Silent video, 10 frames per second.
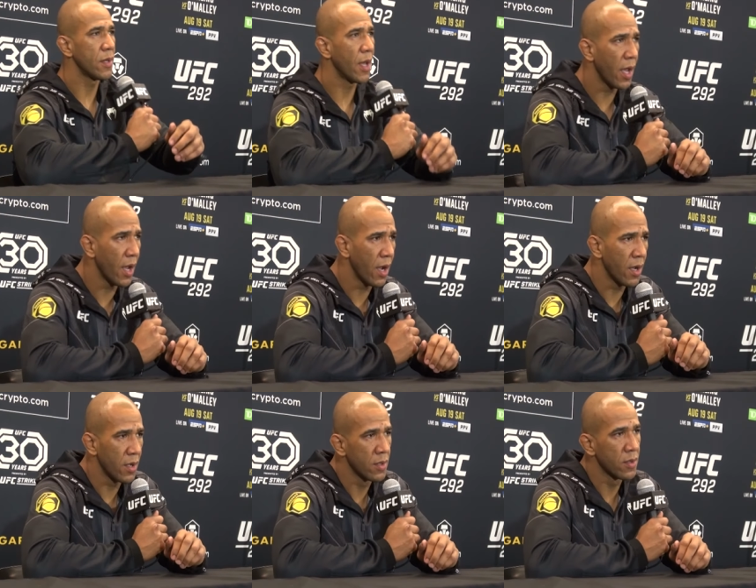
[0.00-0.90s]
Or is that
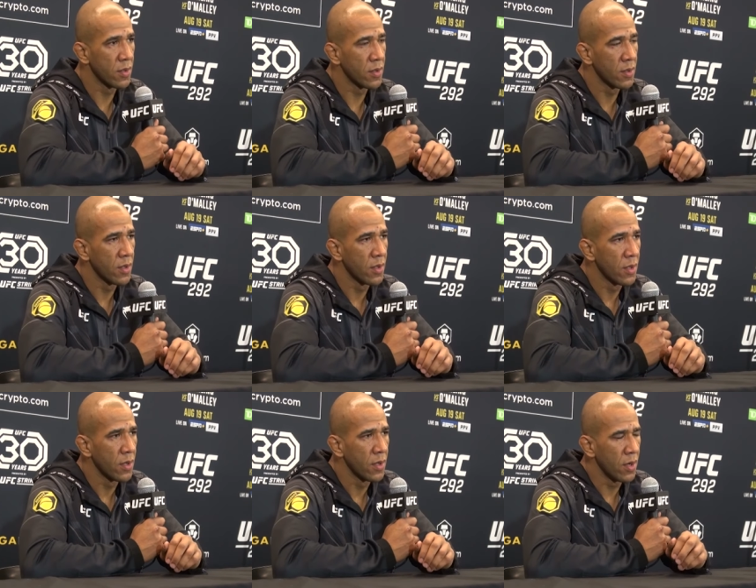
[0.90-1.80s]
something you'll do in the
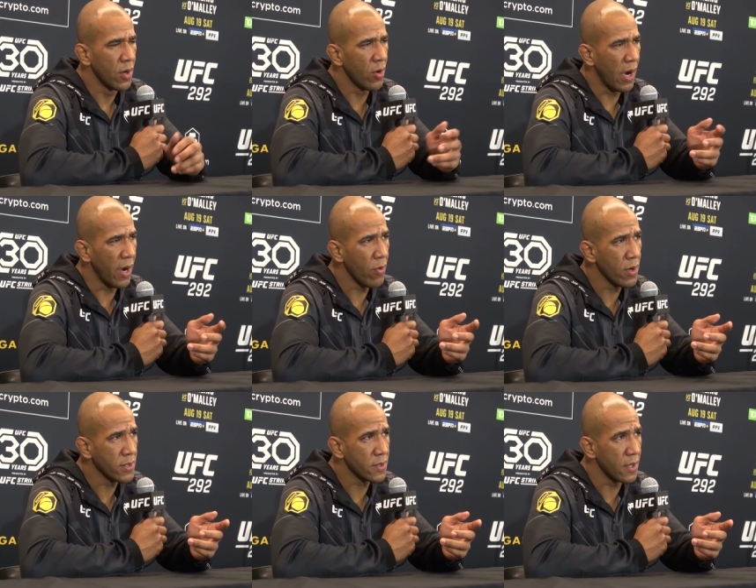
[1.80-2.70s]
future? No,
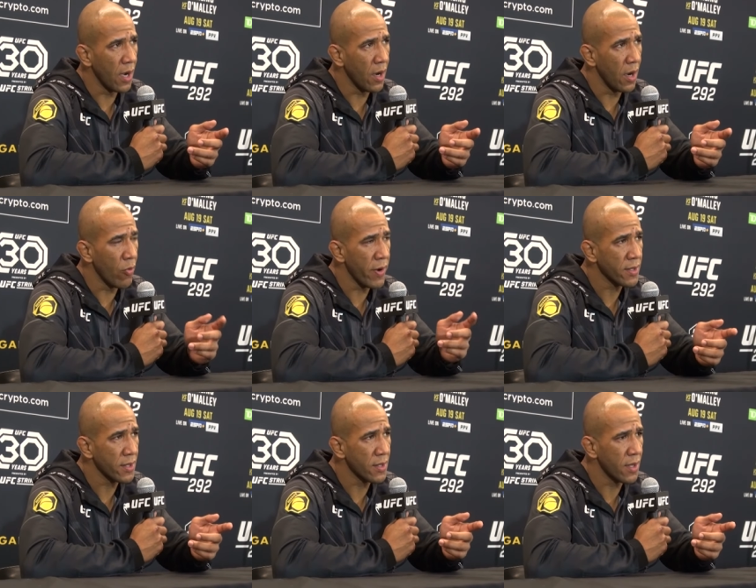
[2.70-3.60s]
I
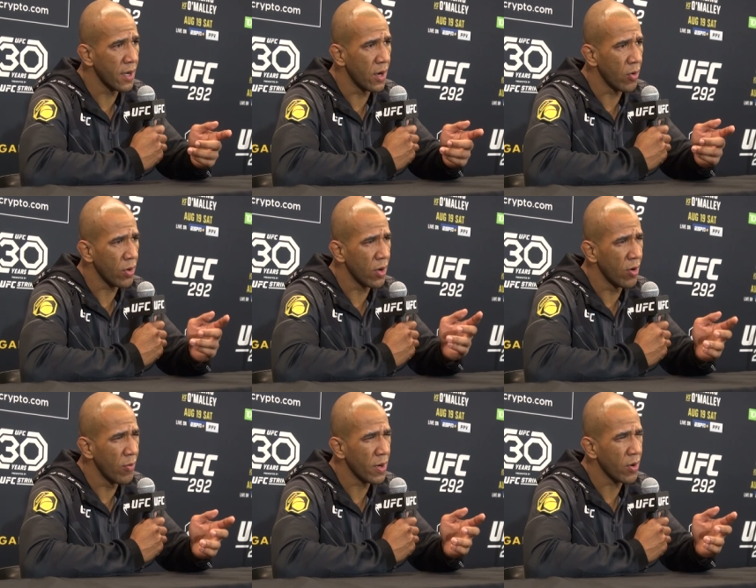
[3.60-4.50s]
went in
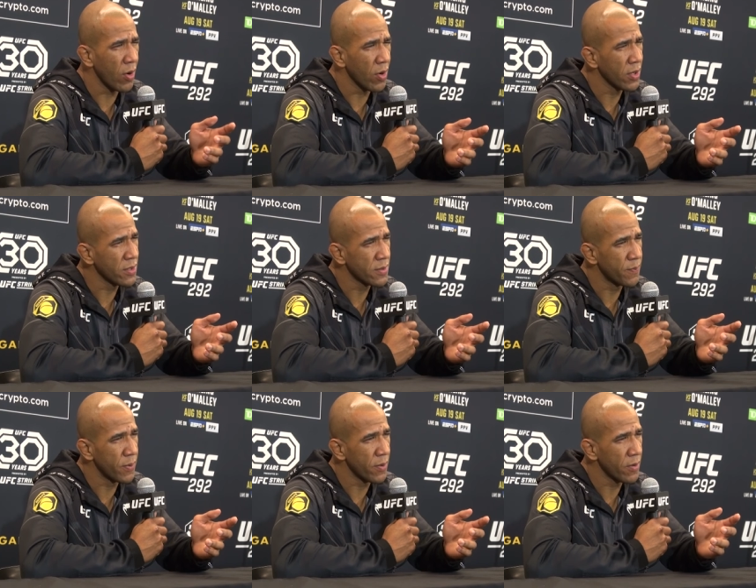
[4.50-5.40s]
Oklahoma College,
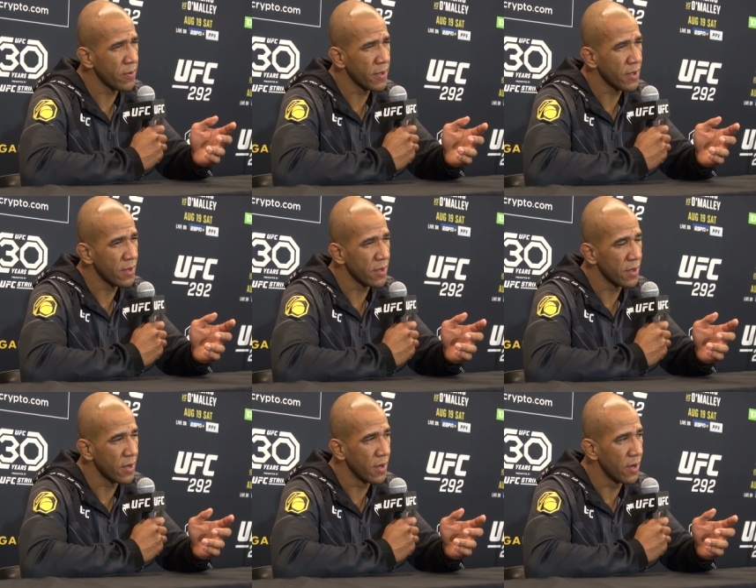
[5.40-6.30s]
probably
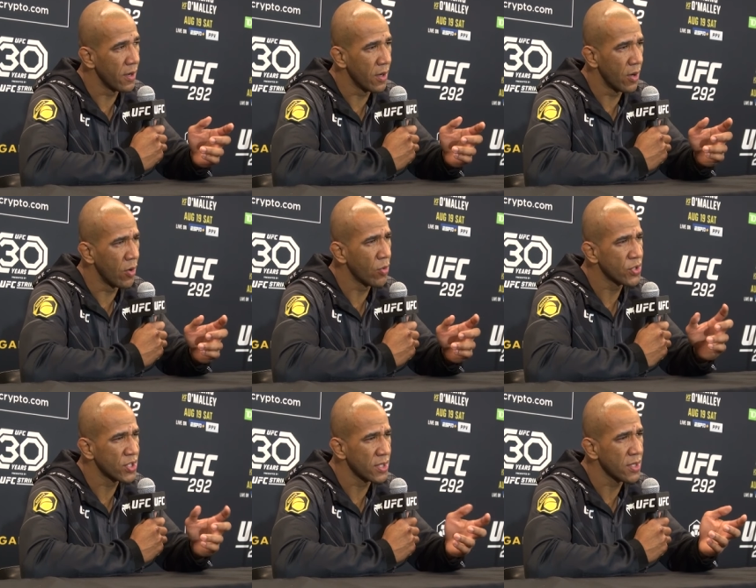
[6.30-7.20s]

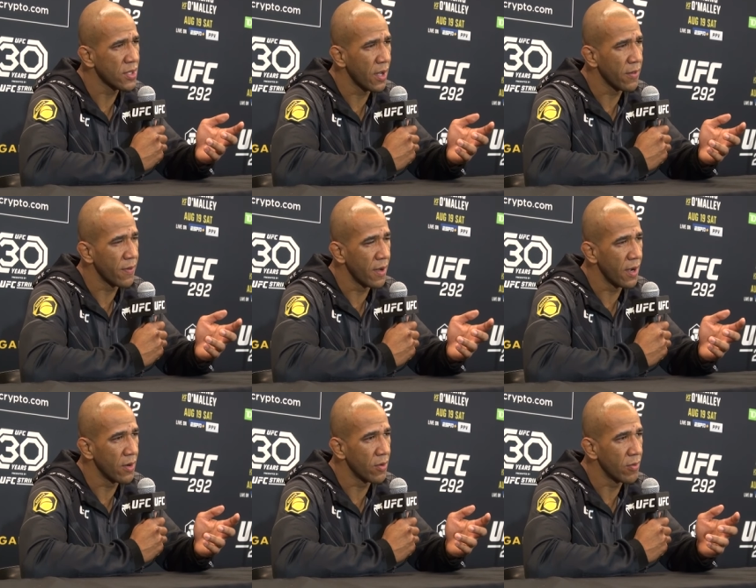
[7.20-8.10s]
OC.
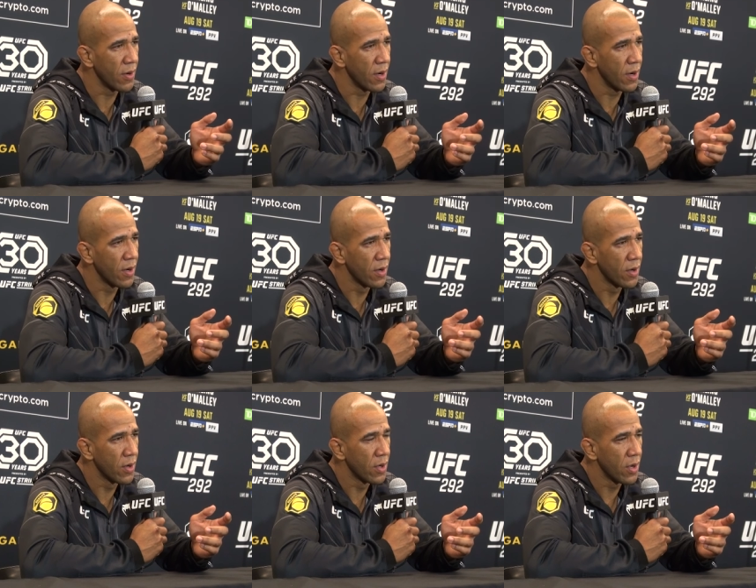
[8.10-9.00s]
I don't. Oklahoma
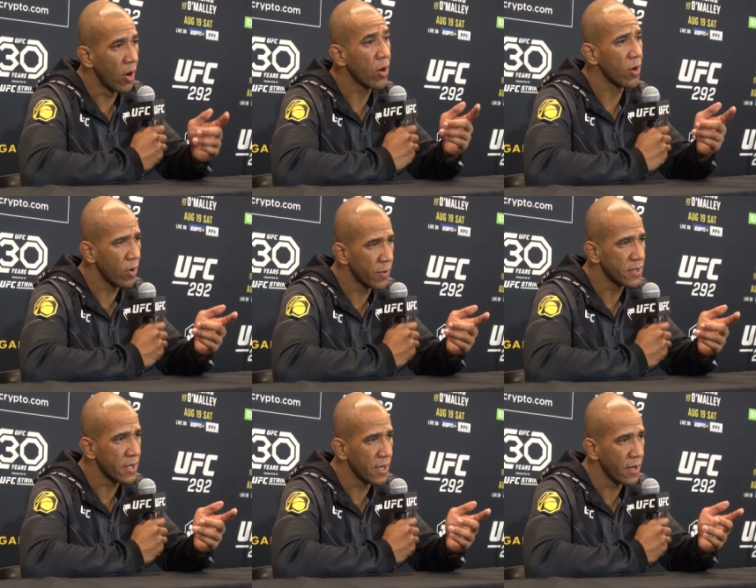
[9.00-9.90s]
State. Oklahoma
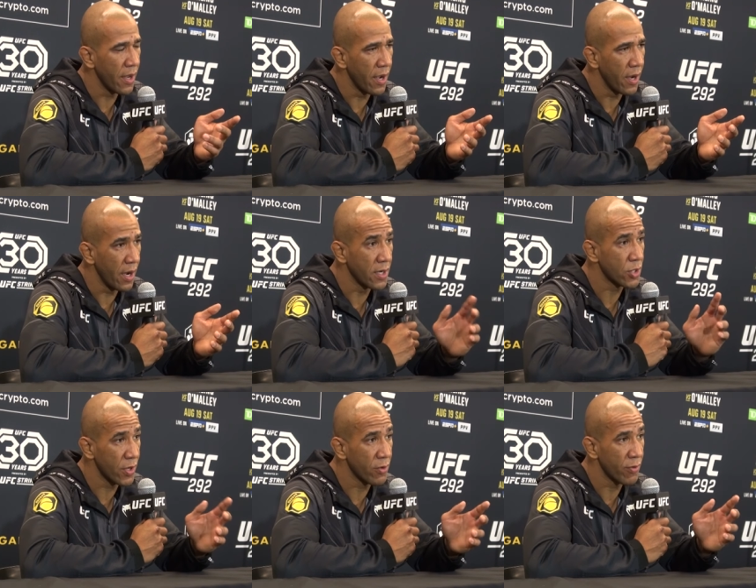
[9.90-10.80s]
State, yeah. And I
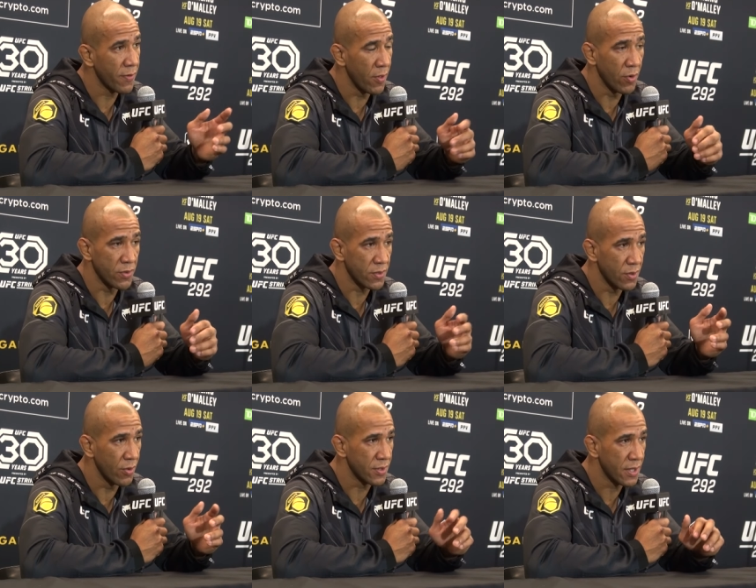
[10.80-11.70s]
trained with
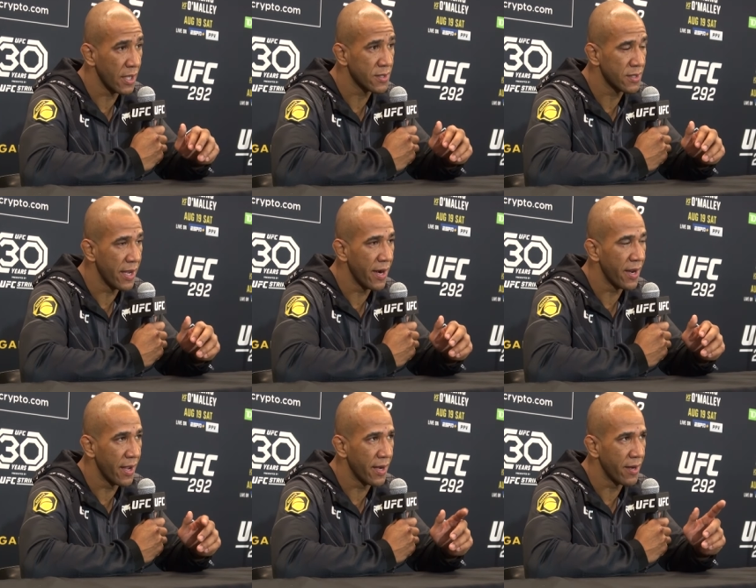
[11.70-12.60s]
those kids there.
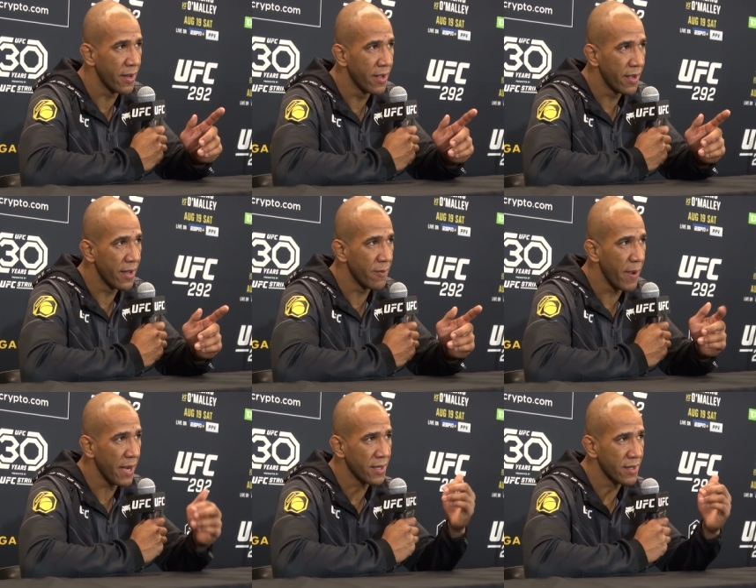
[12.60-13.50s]
And
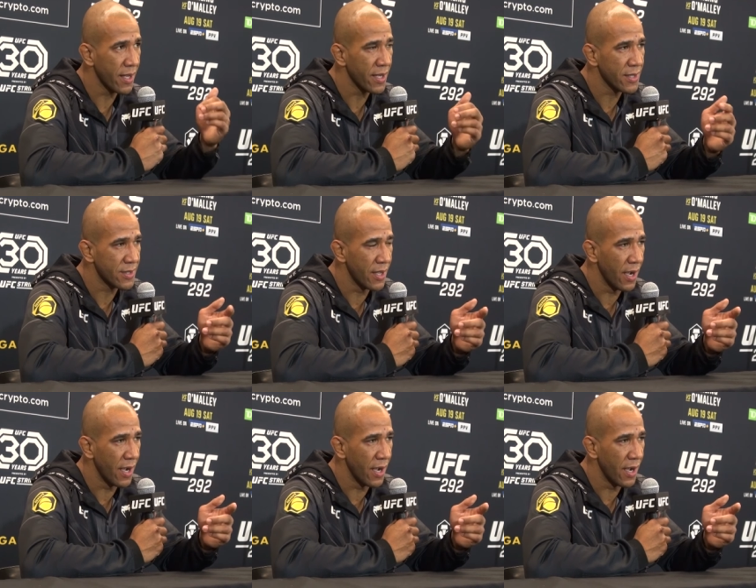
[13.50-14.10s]
back in the days,